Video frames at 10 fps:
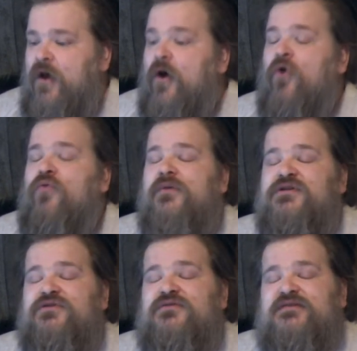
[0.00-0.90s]
Oh,
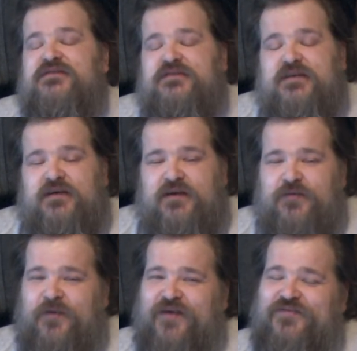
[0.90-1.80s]
but you see,
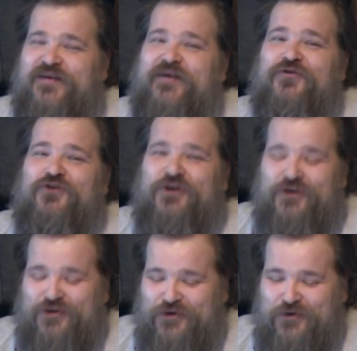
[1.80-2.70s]
my dear
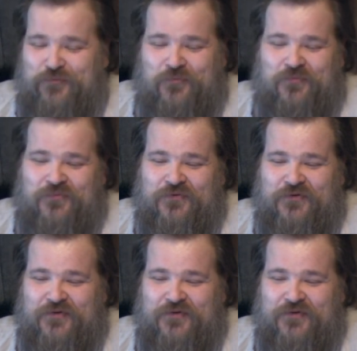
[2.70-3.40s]
Thrym,